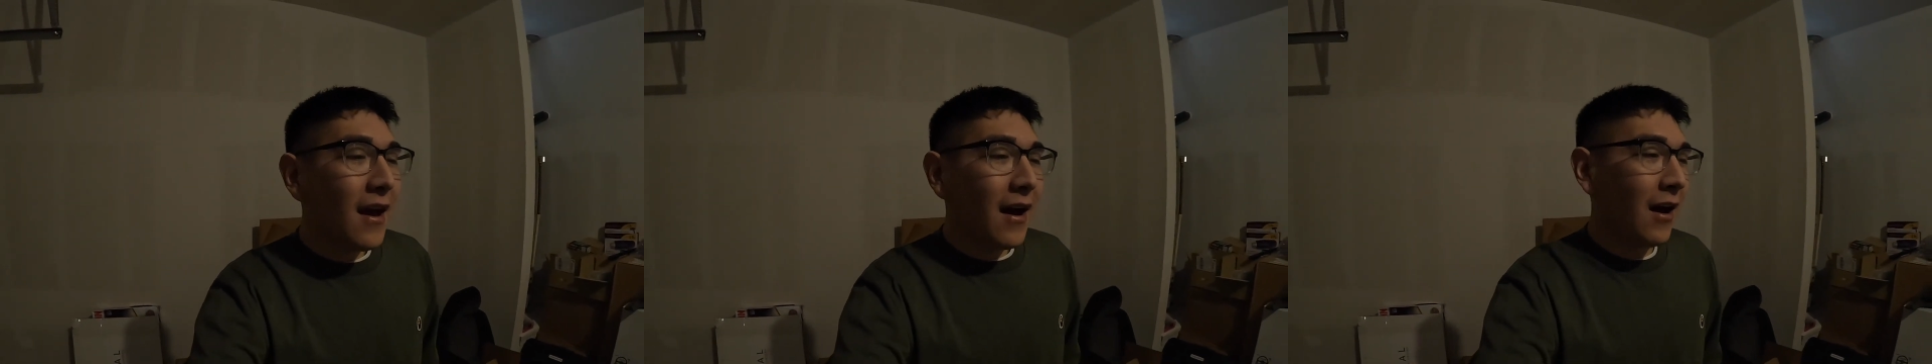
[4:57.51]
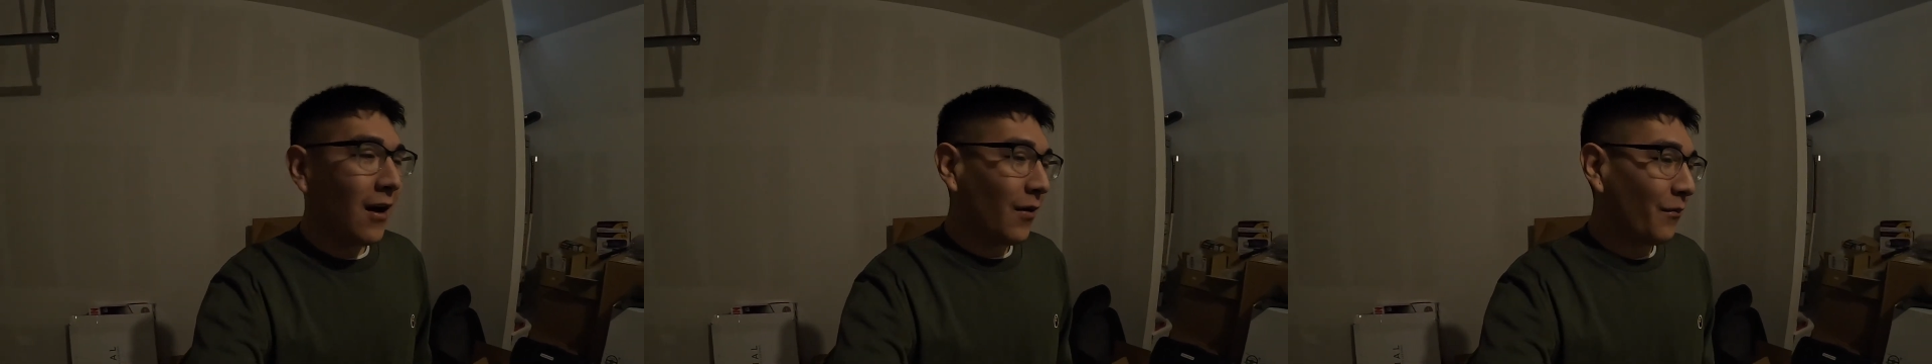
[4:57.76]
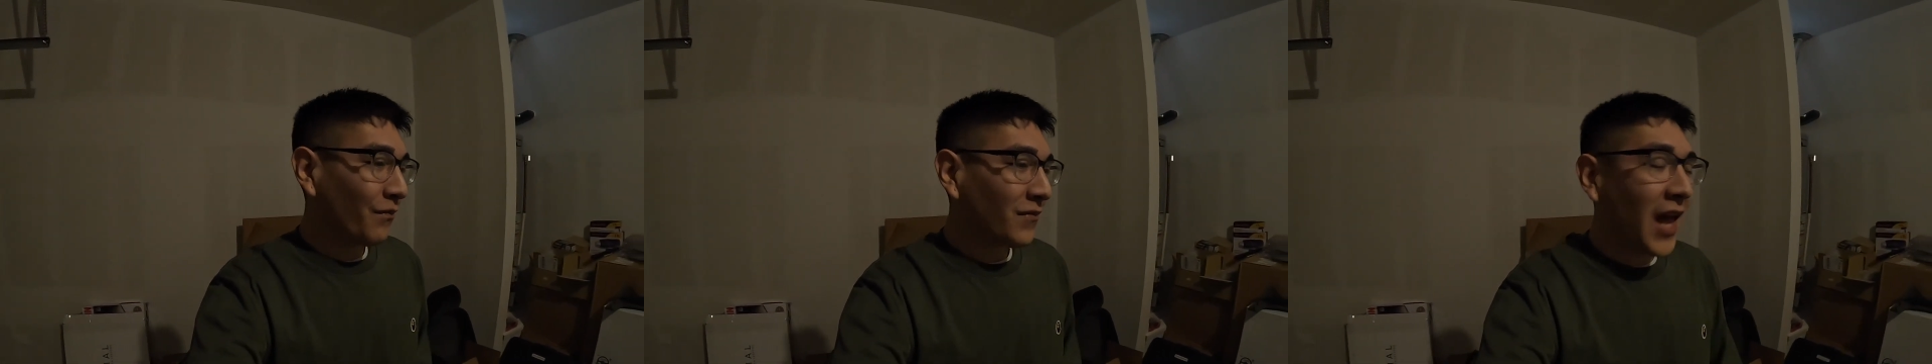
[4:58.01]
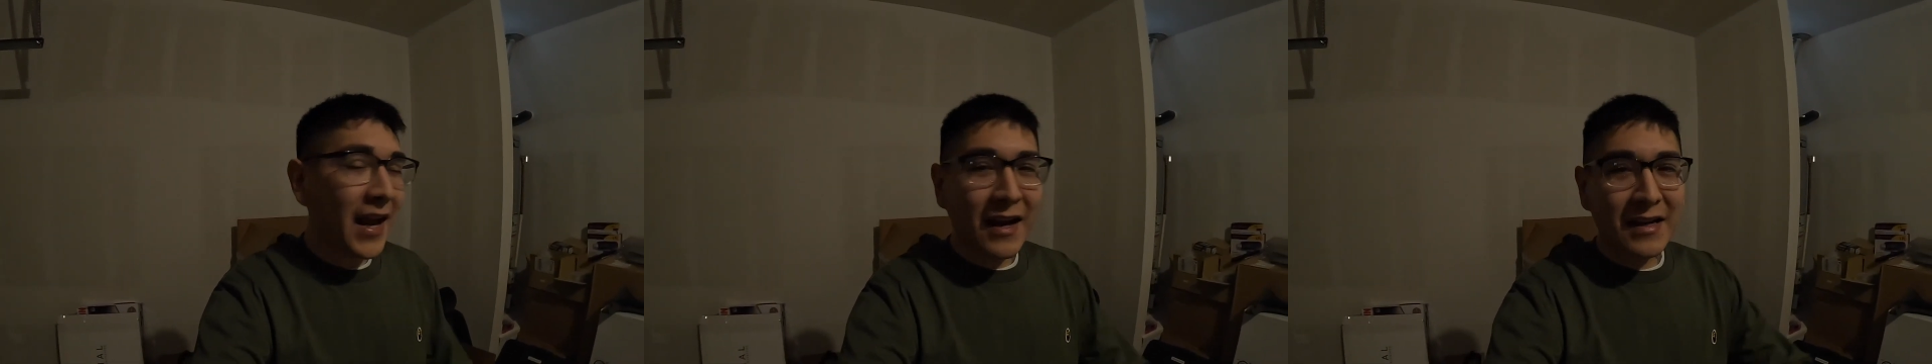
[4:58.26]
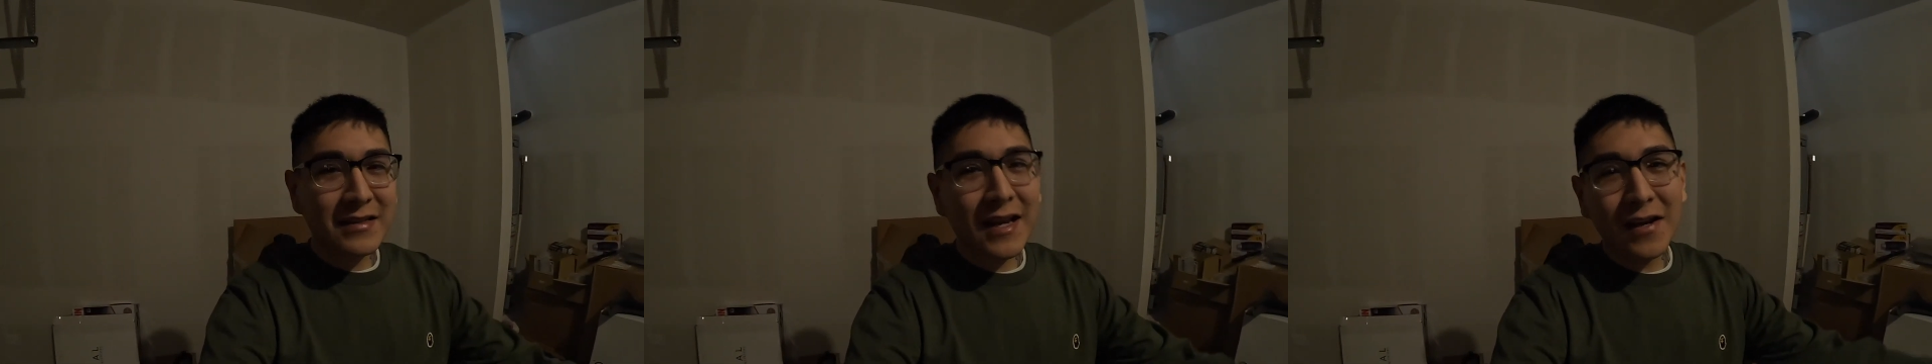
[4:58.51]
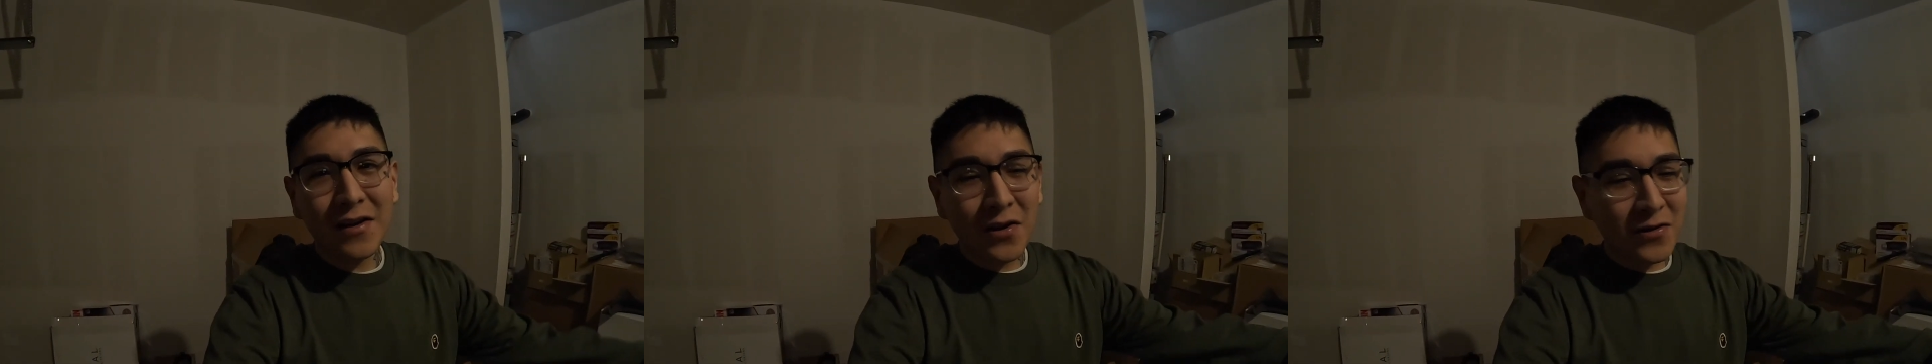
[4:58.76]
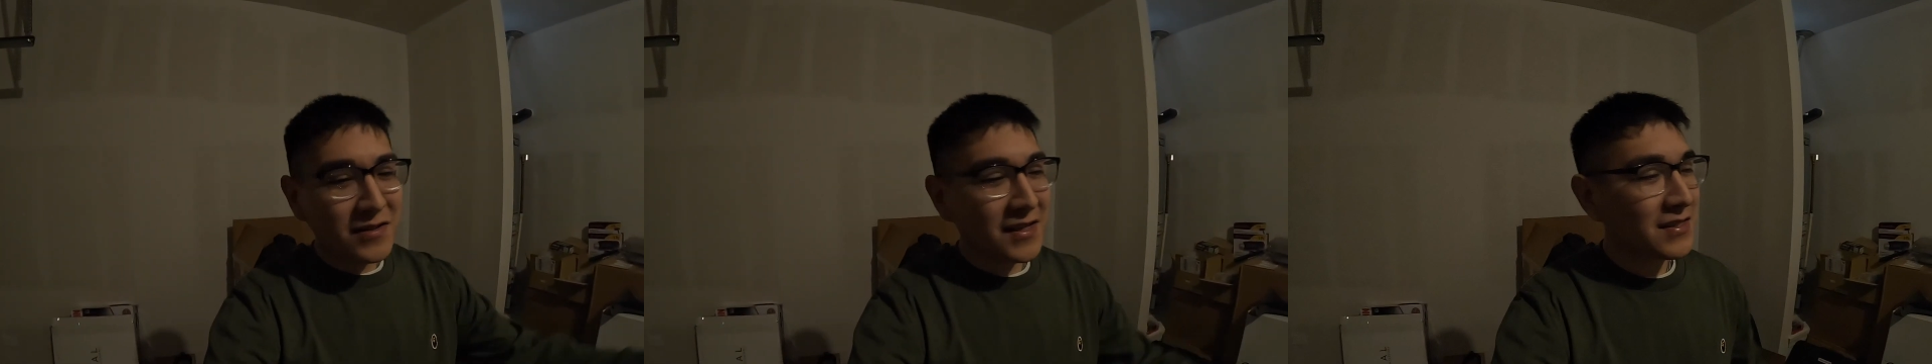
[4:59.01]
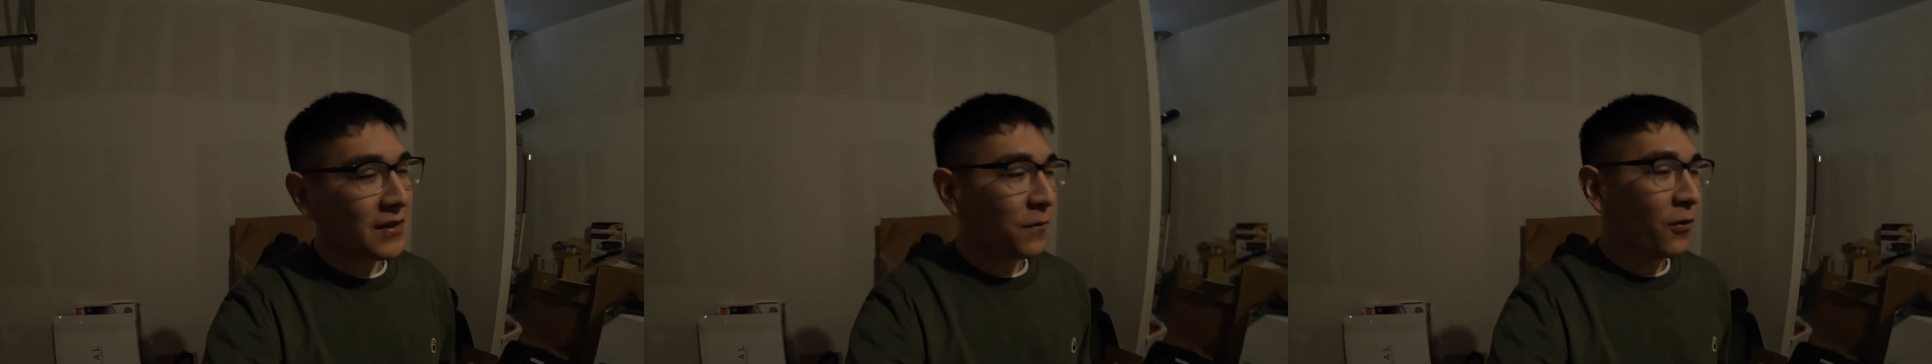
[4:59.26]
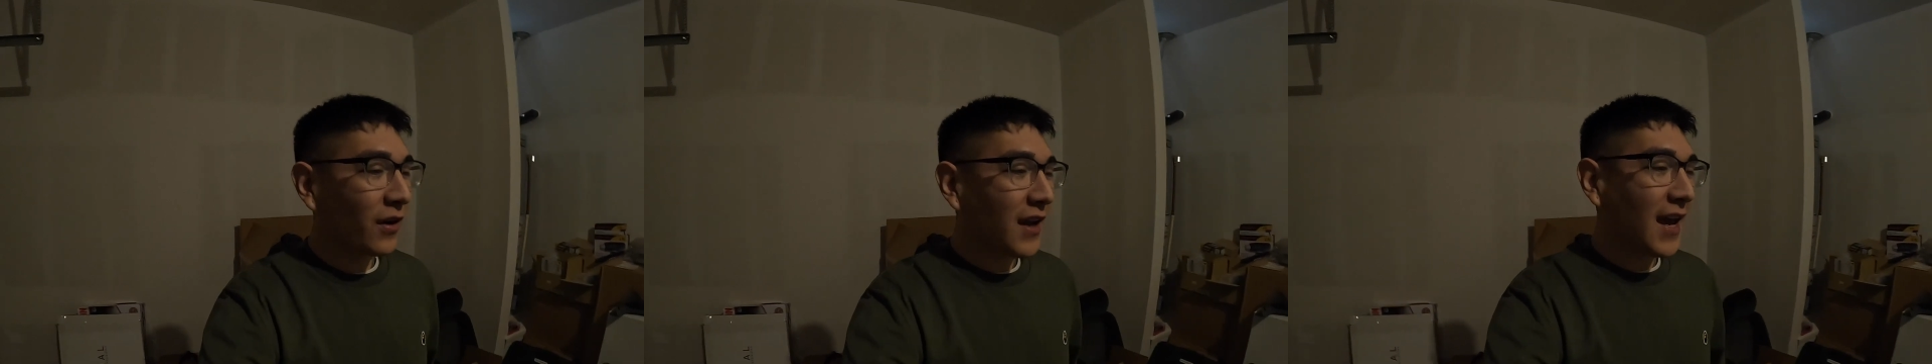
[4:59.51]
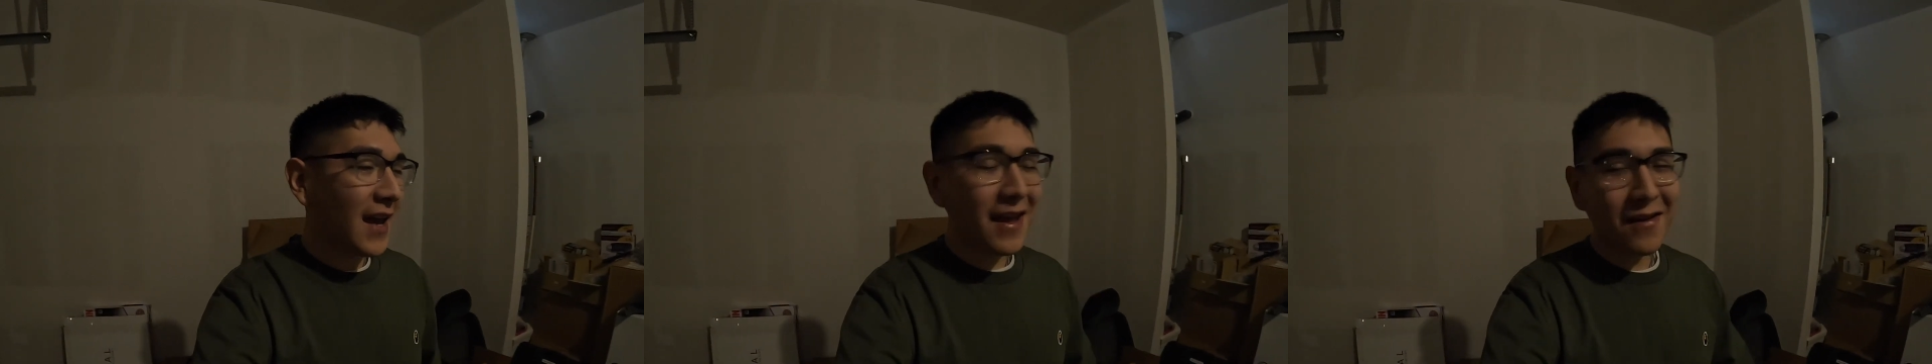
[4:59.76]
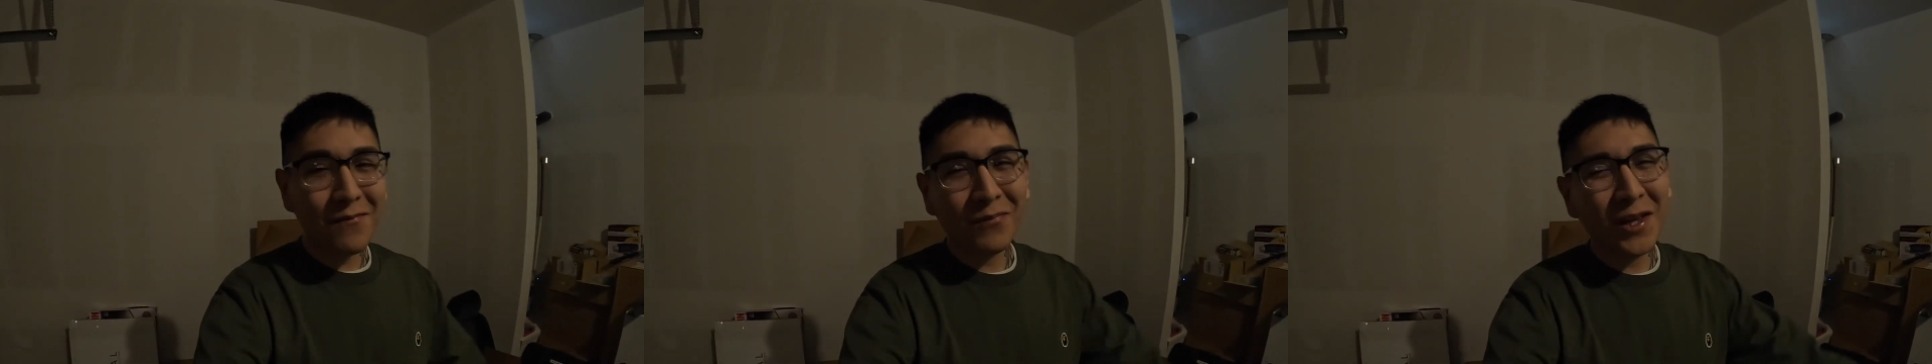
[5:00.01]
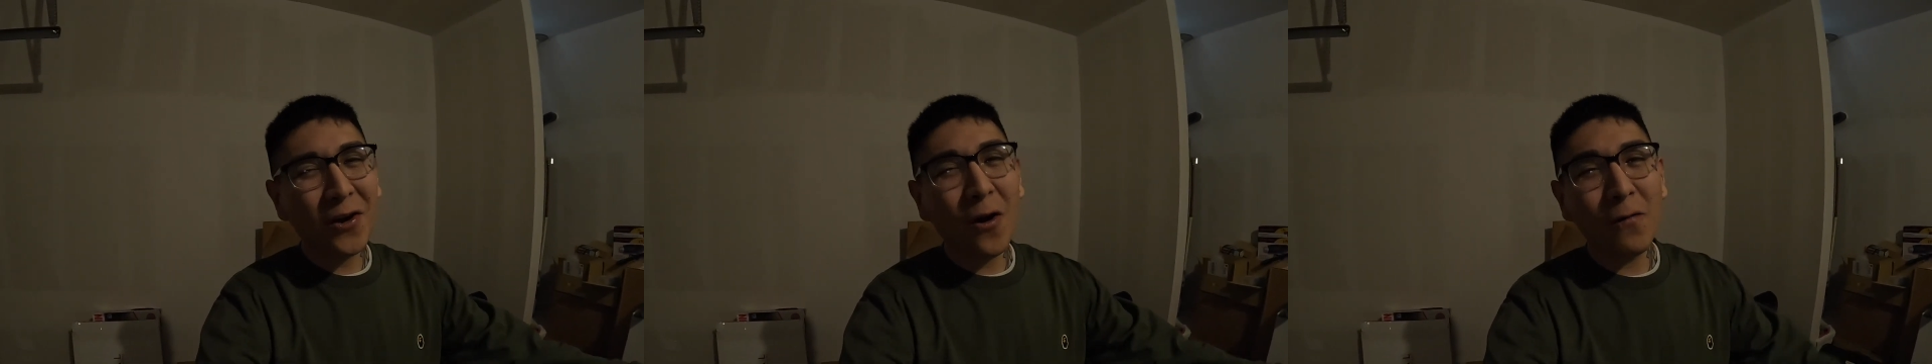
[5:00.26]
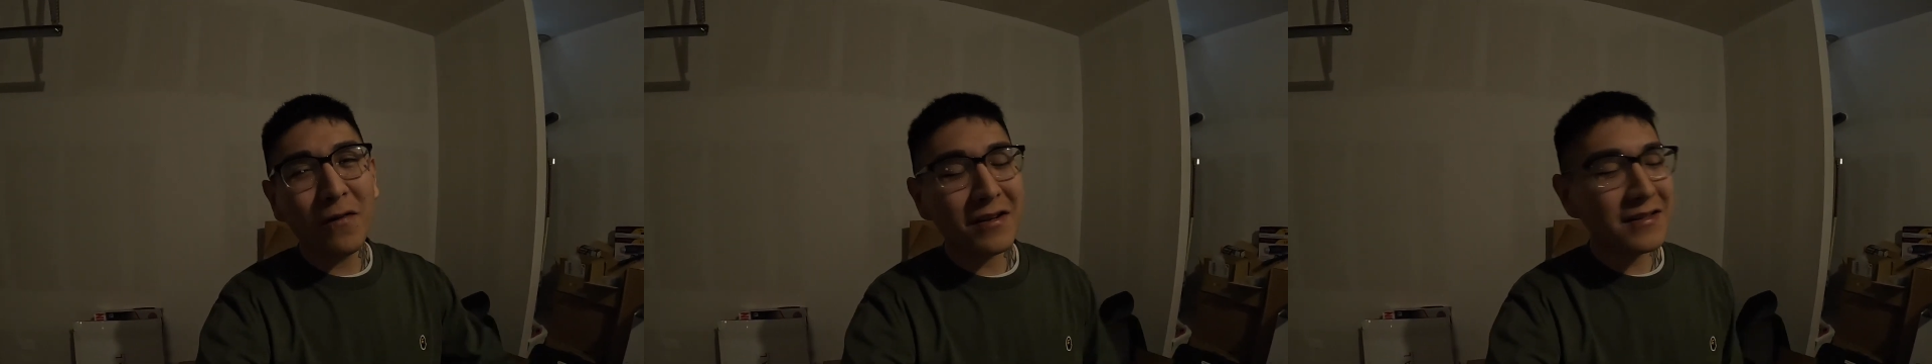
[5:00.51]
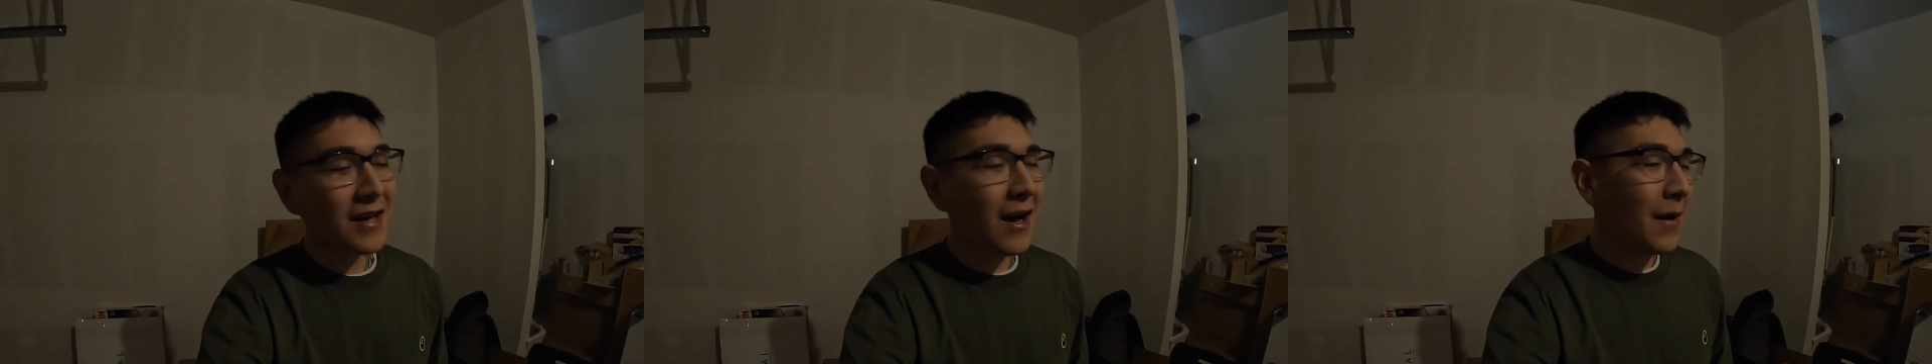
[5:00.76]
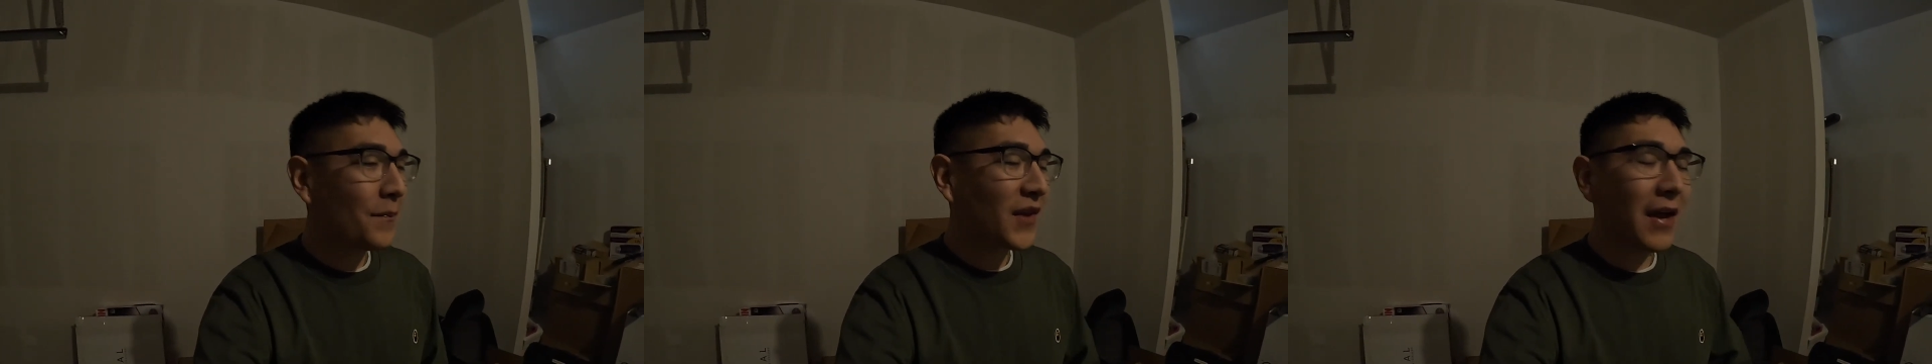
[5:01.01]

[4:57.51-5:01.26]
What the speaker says: Like I said, you know, 64K, little over the top.